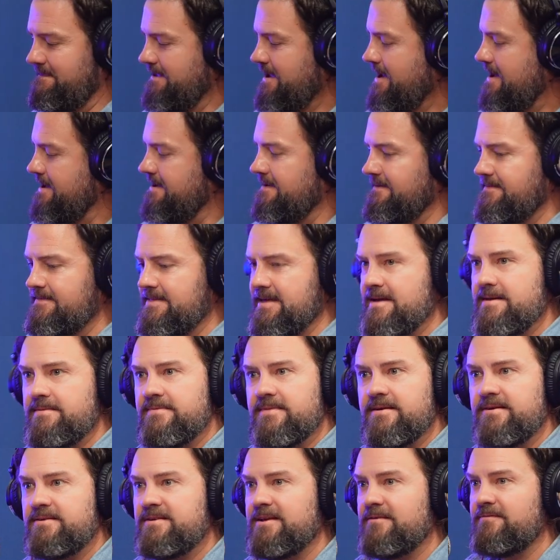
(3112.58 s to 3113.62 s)
Yeah,
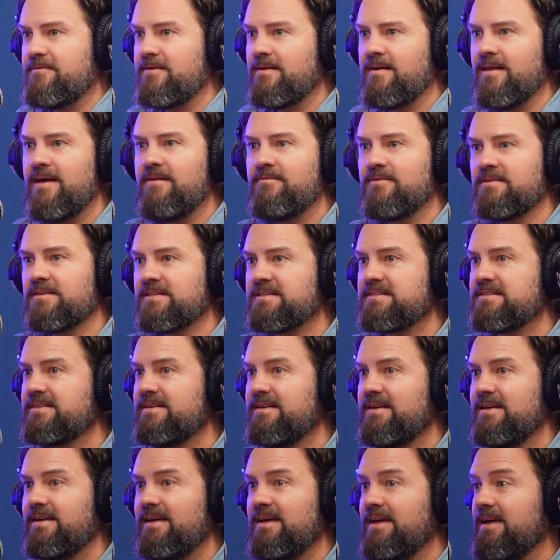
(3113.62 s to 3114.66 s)
they're different levels.
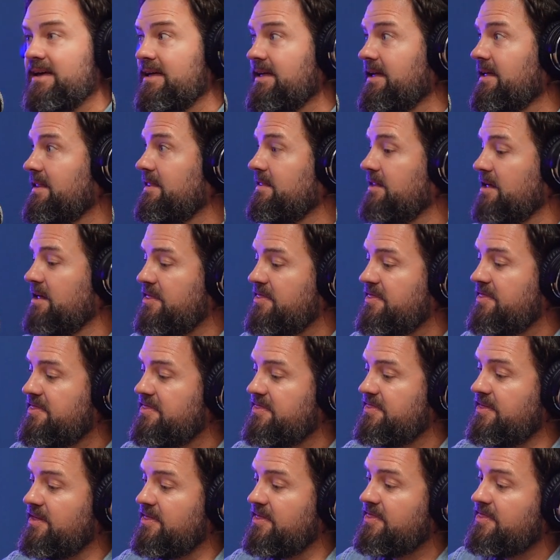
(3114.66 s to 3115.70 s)
The
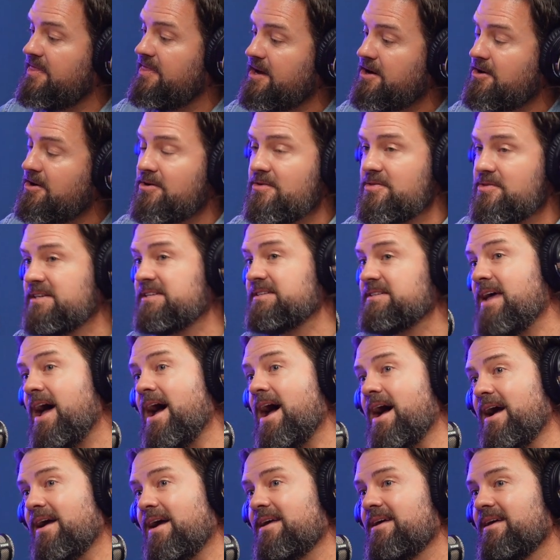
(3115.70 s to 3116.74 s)
thicker the
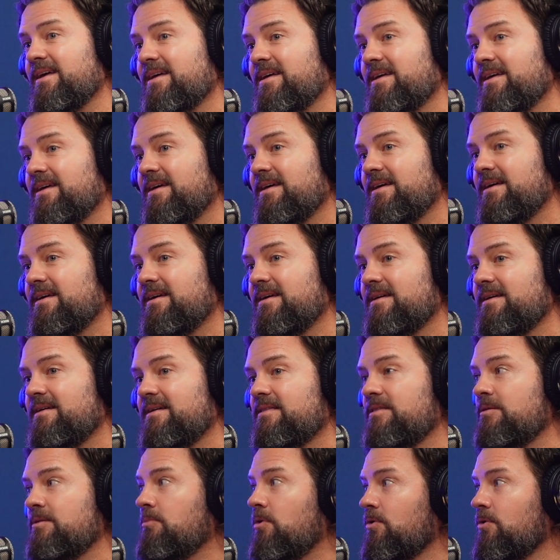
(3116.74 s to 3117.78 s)
stack,
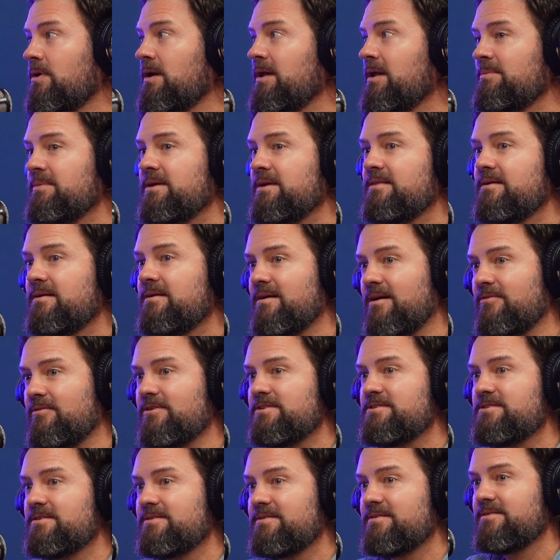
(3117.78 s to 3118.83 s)
the more limited the
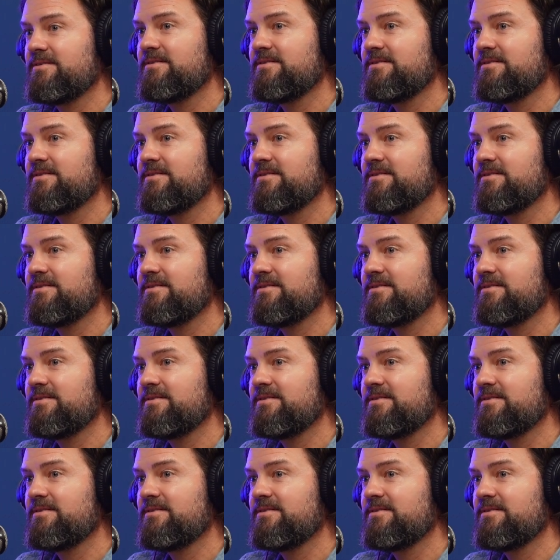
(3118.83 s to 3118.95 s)
coverage.